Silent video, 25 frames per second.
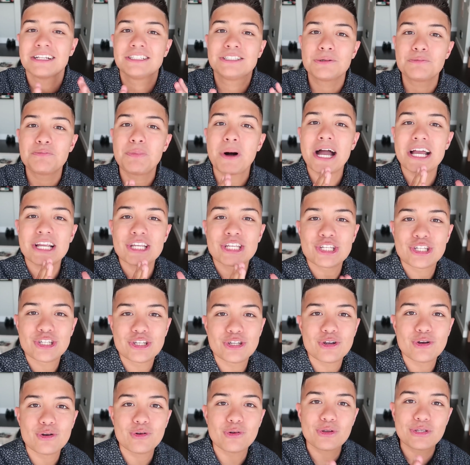to buy
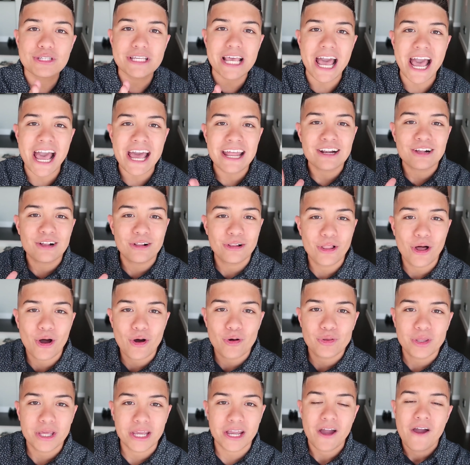shoes and
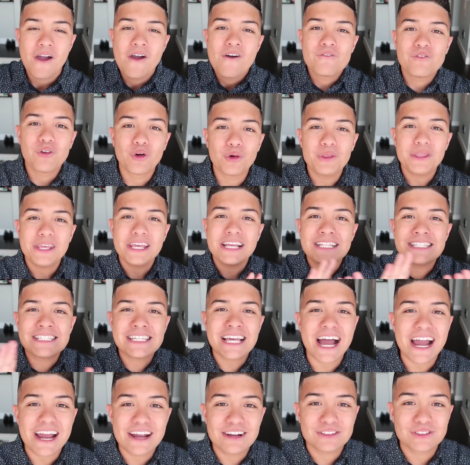clothing for the
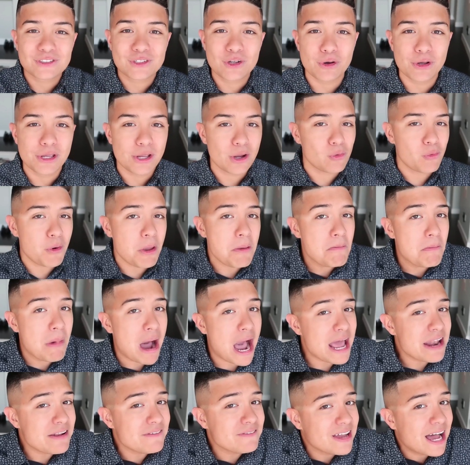entire school year. We
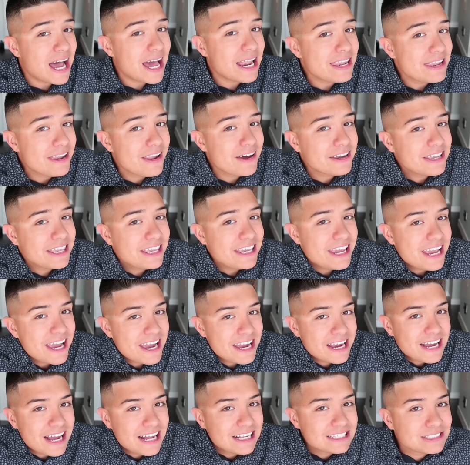might have got lucky
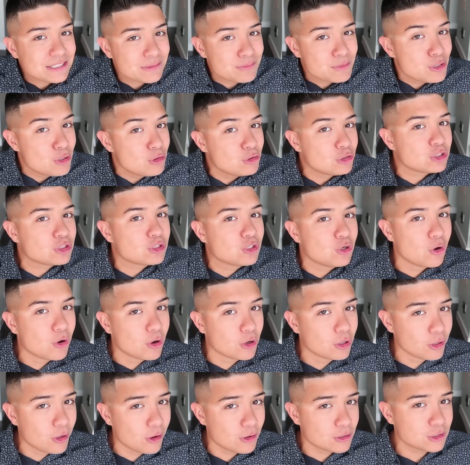and got some new
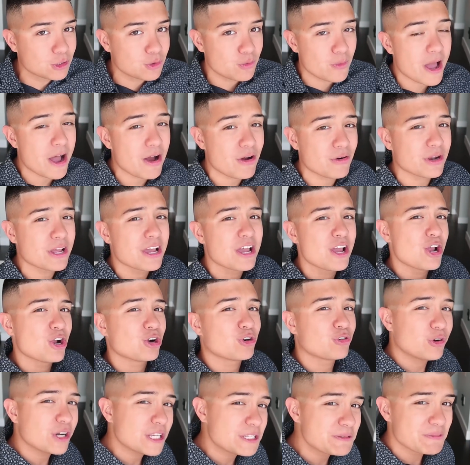school clothes around
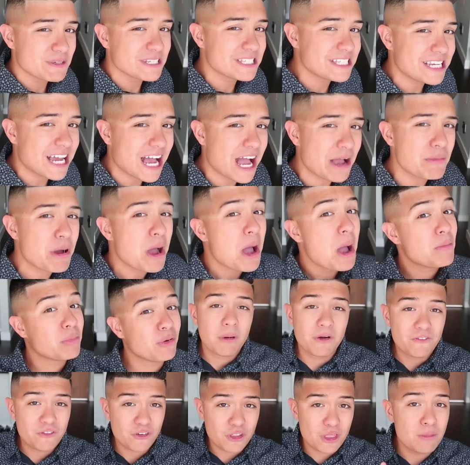Christmas time,
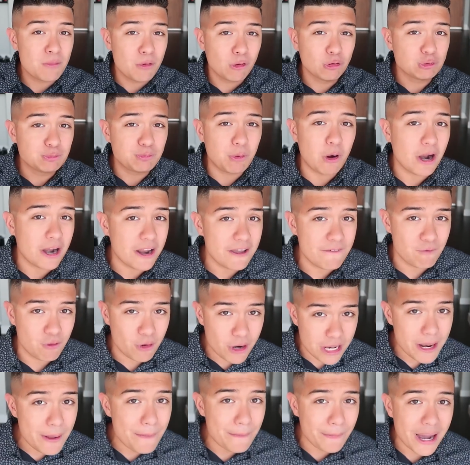but for the most part, if
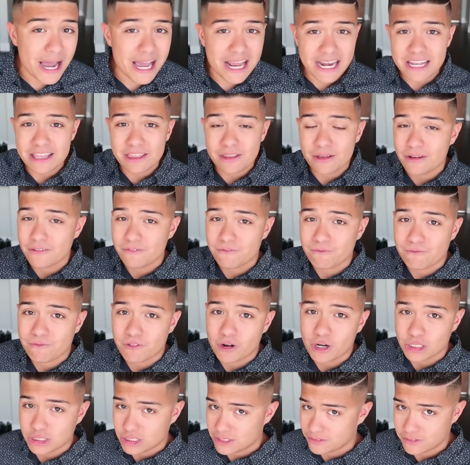we didn't buy it in the
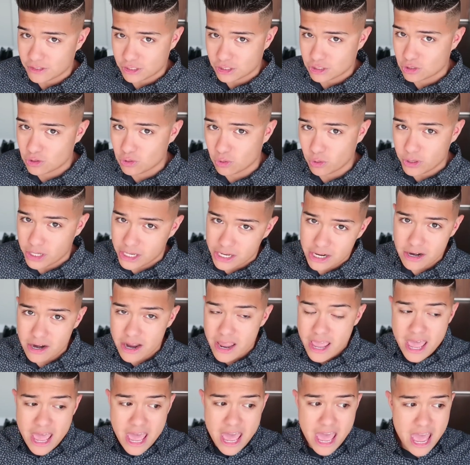first of the school
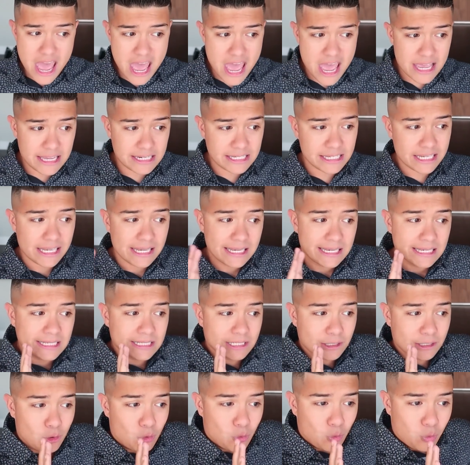year and
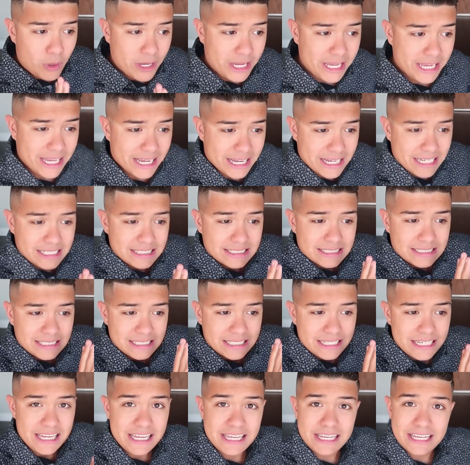we
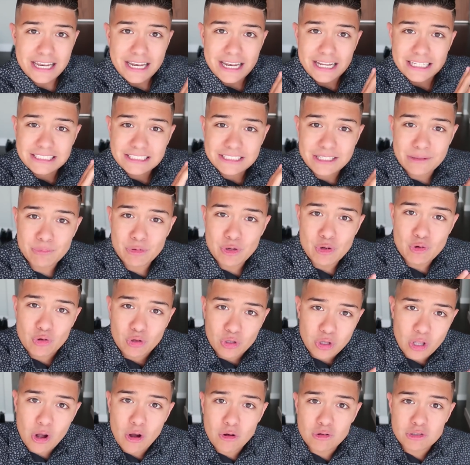needed some new
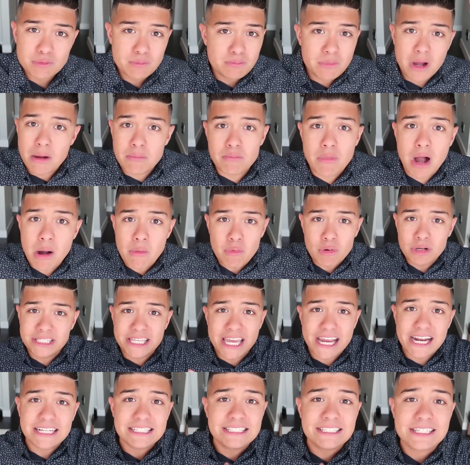clothes, my mom
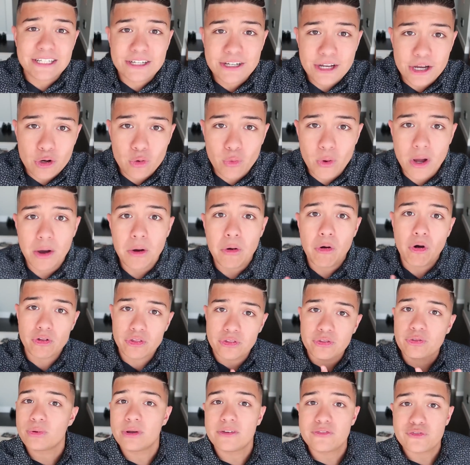would take us to Goodwill
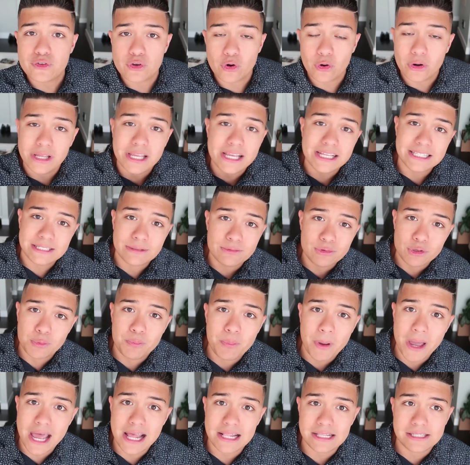or the thrift store to get some new
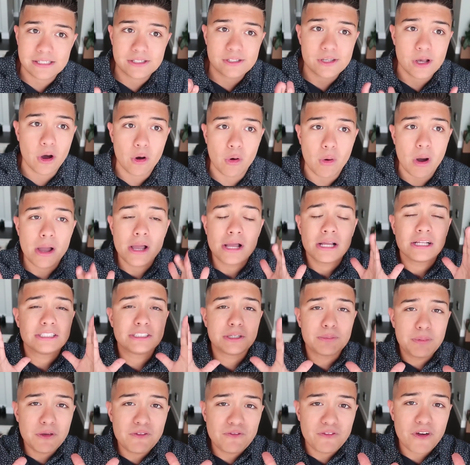pants. So
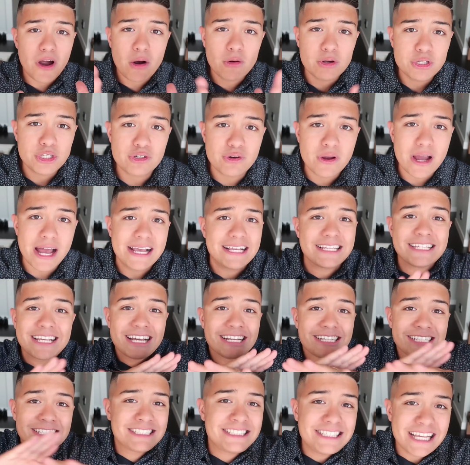to be fair with you guys,
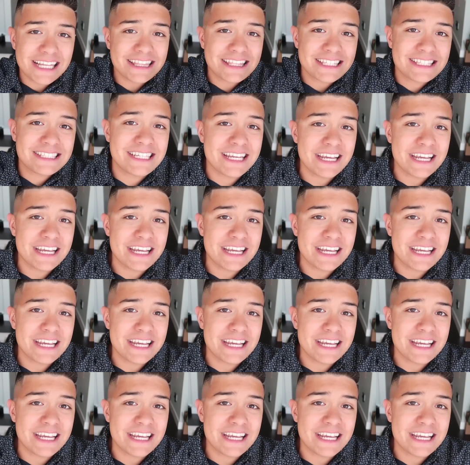to set the